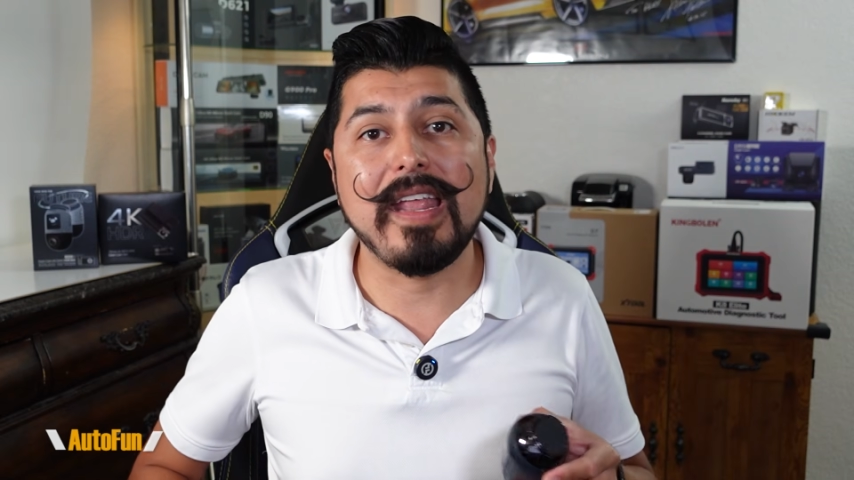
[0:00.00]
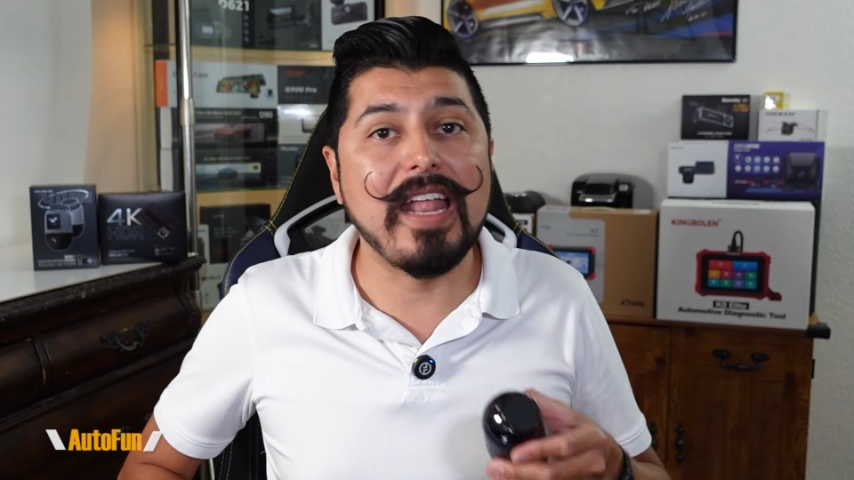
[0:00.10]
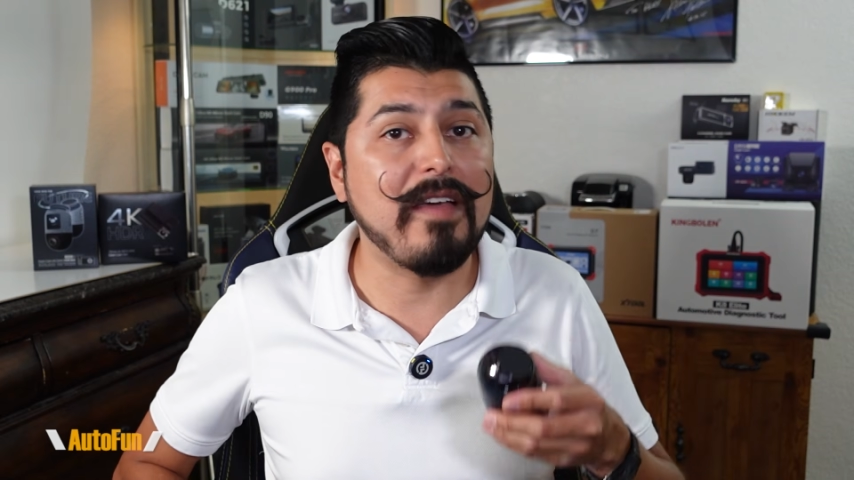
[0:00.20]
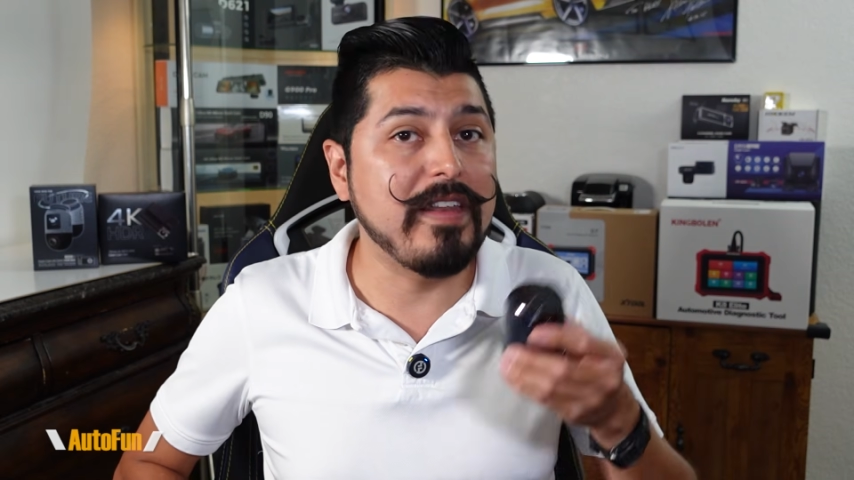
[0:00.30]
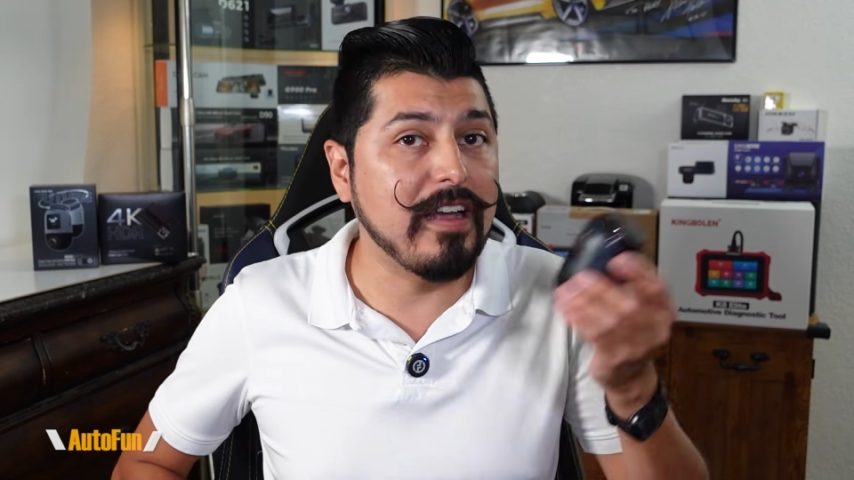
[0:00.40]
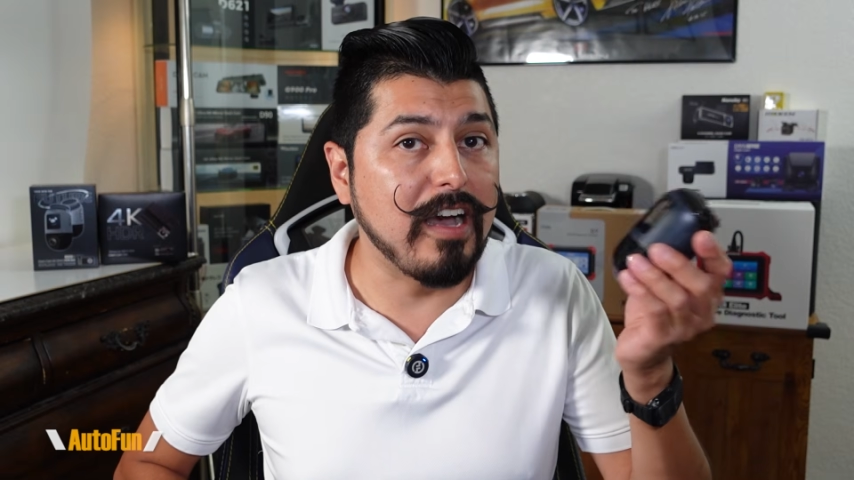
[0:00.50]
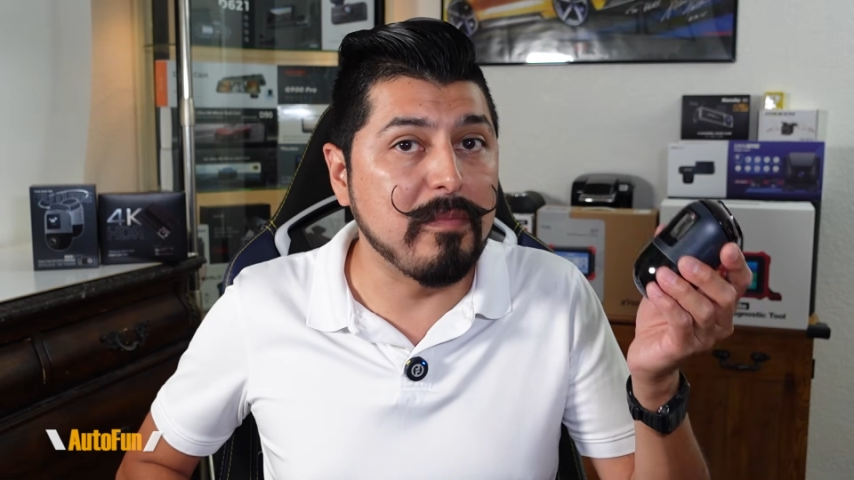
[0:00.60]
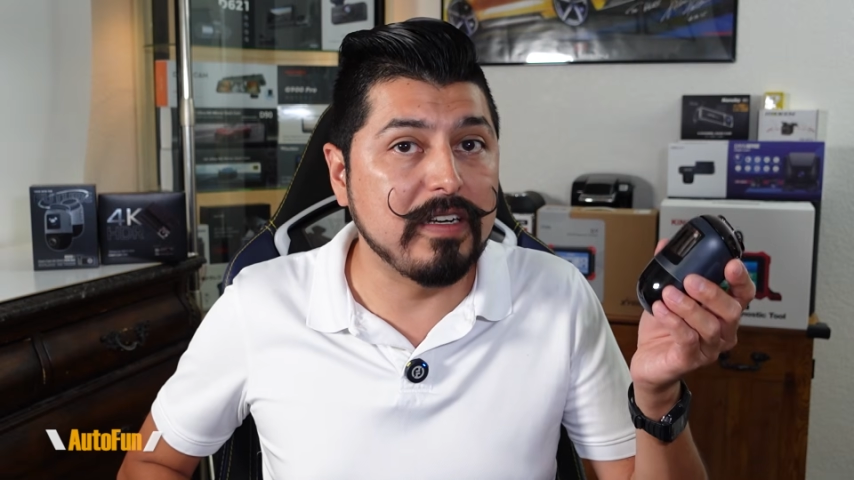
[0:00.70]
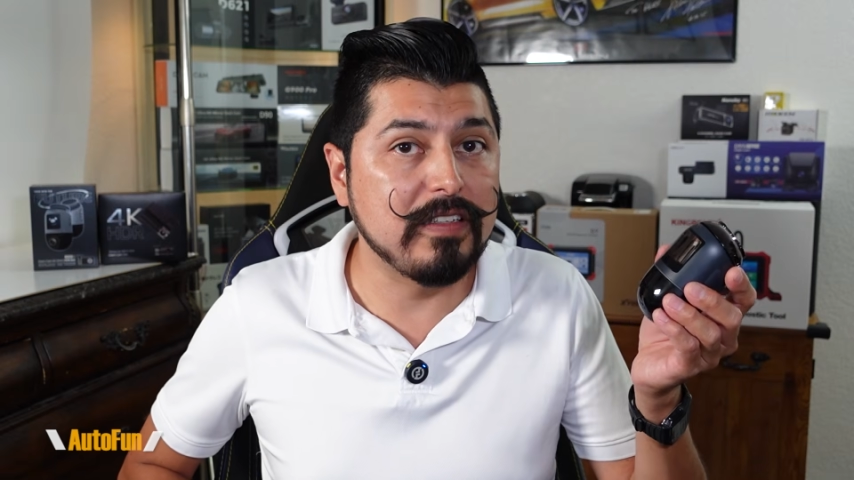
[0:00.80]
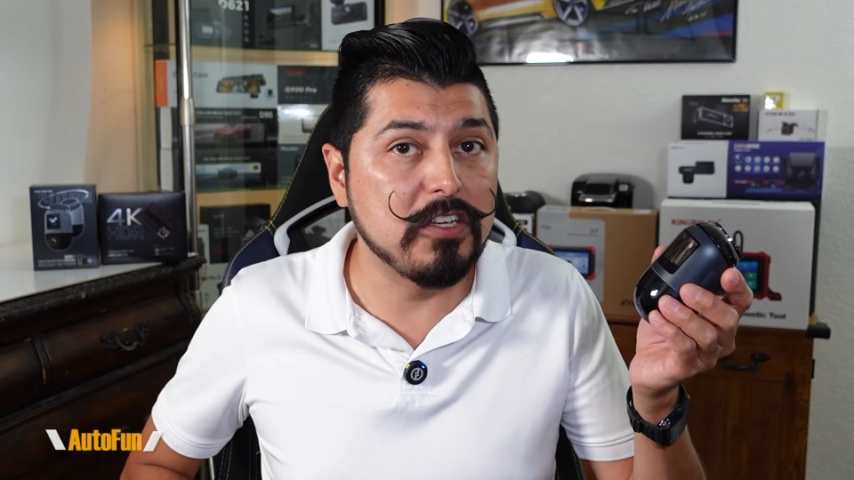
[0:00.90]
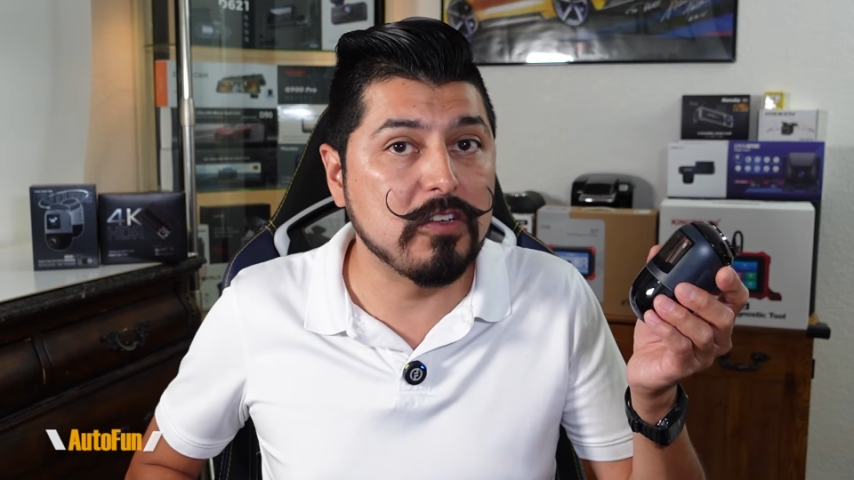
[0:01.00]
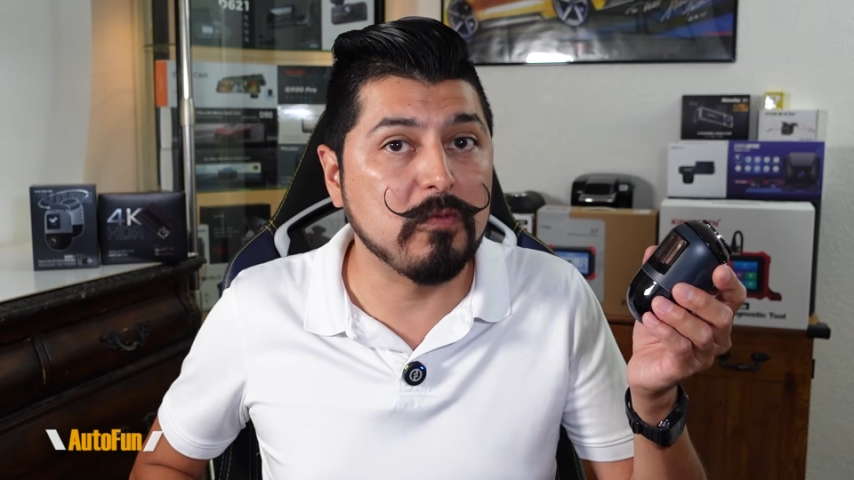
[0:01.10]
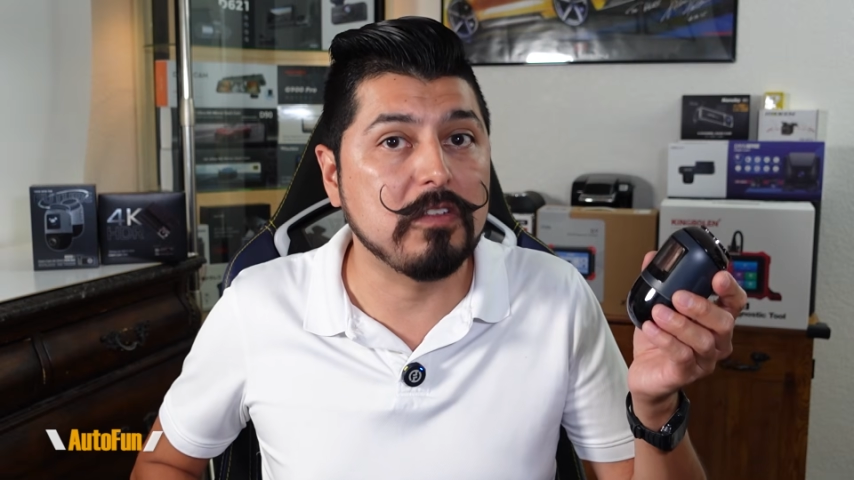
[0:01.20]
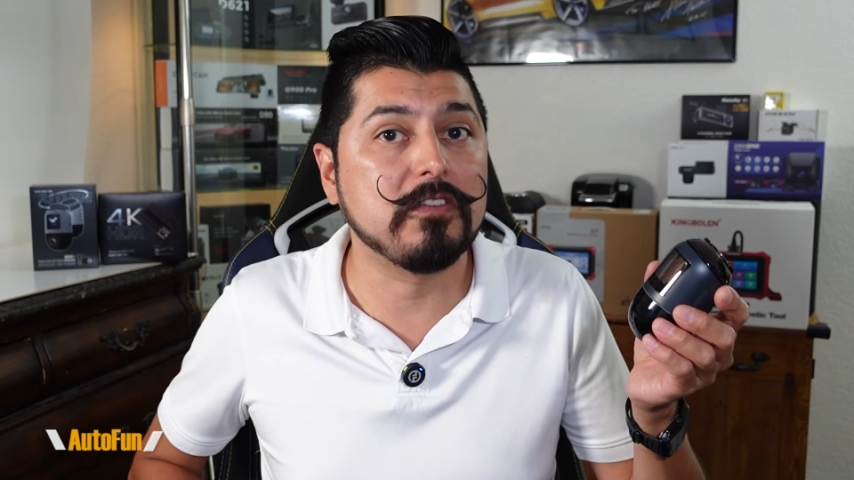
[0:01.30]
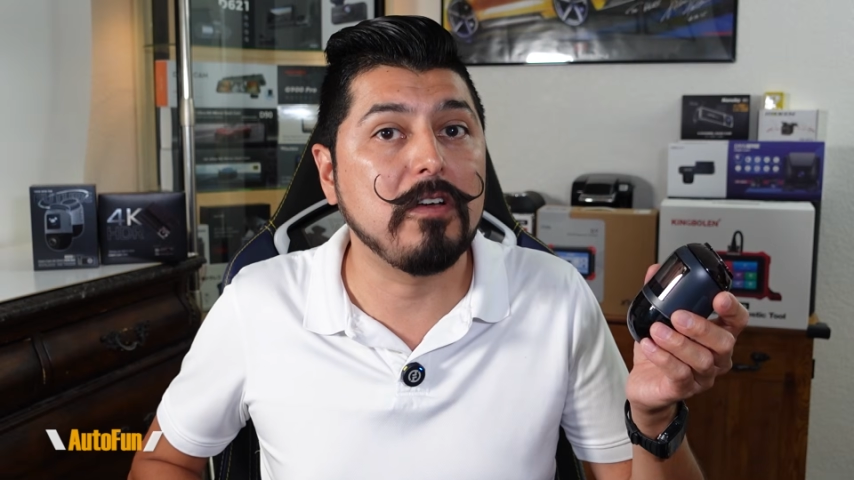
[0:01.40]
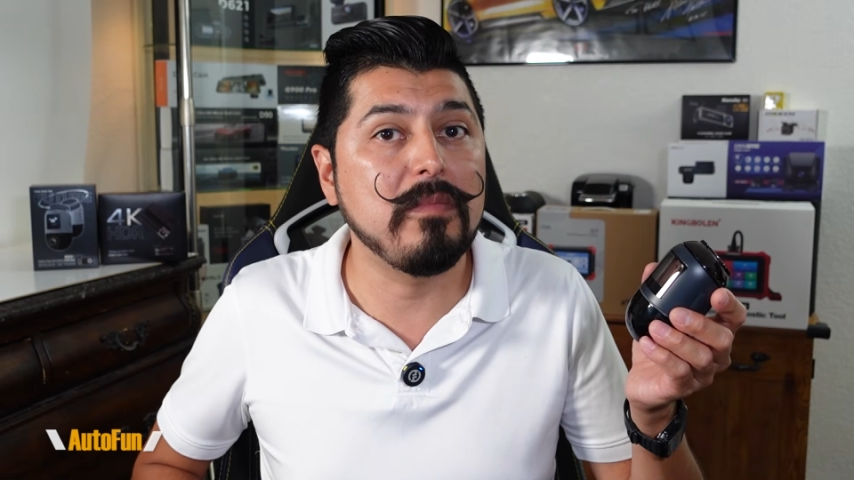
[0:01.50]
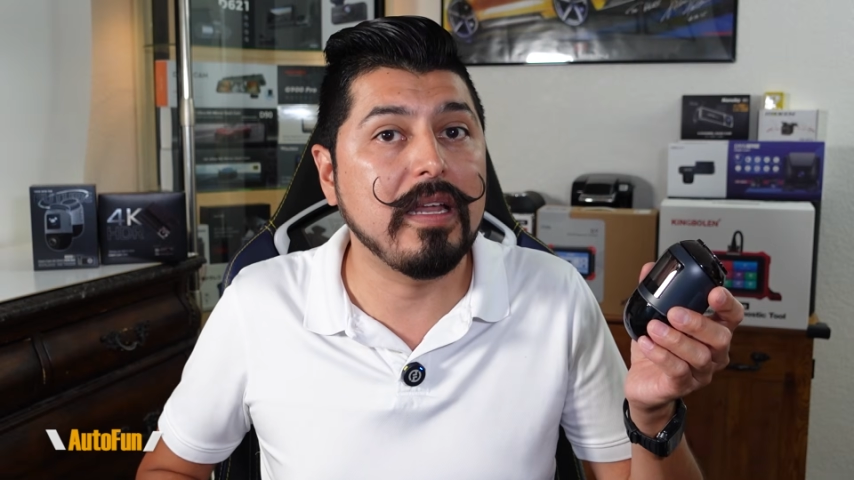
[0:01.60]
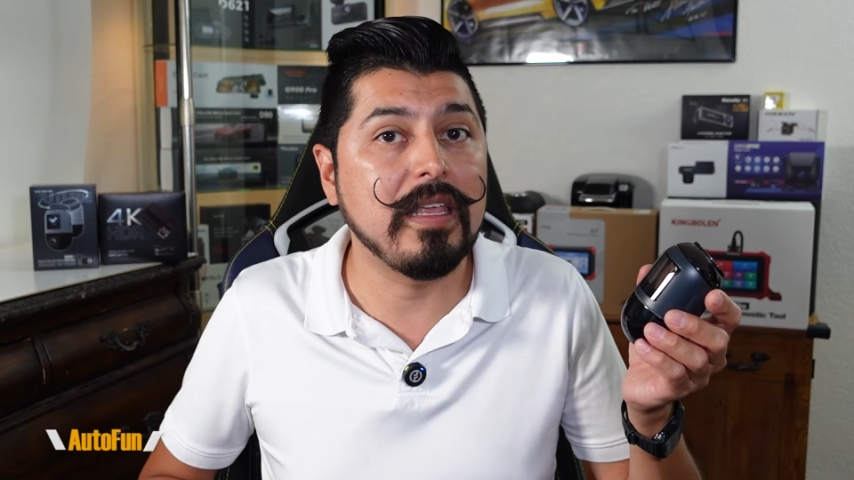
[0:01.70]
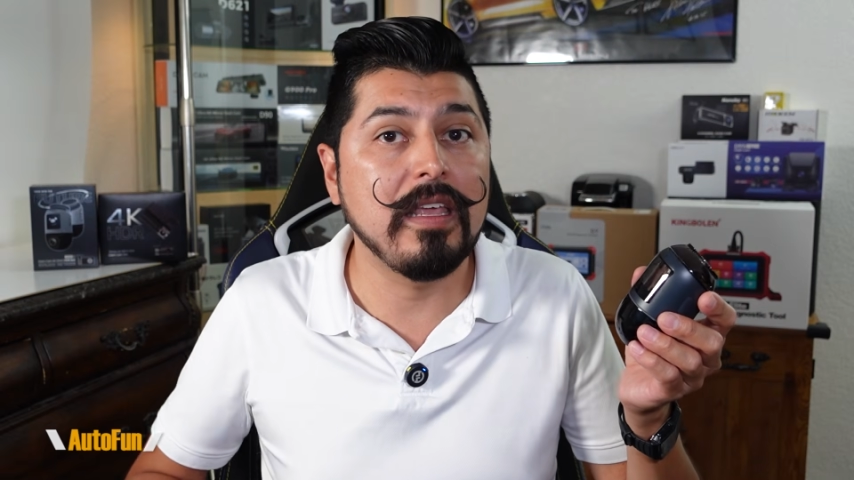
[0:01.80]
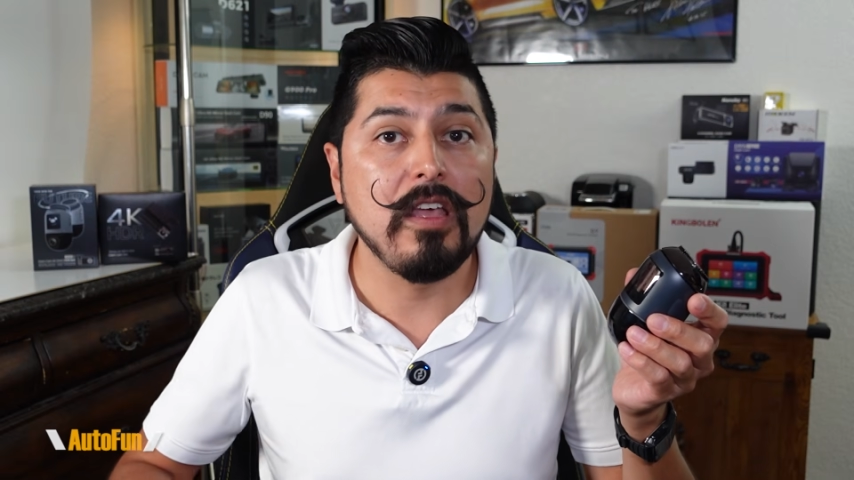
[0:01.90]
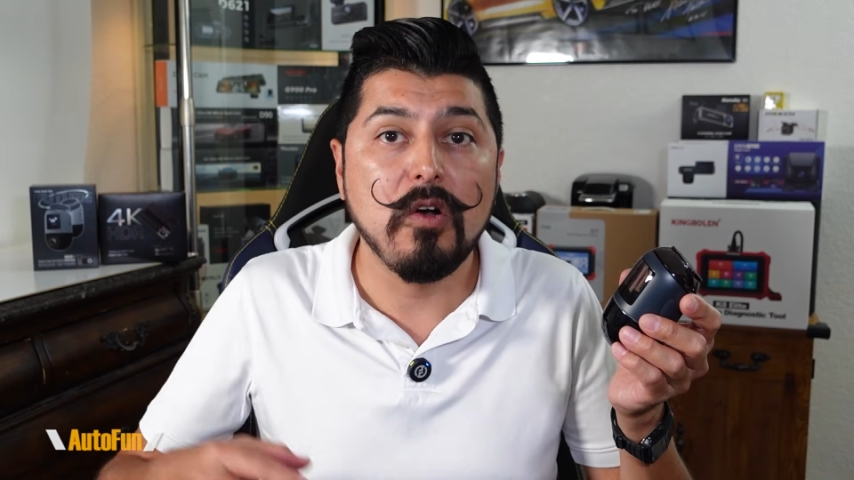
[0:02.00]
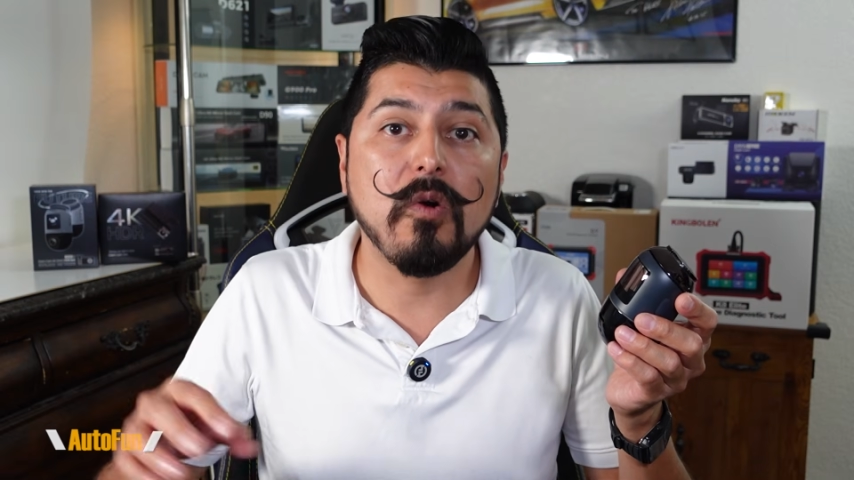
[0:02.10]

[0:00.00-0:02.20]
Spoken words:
and having a conversation with somebody,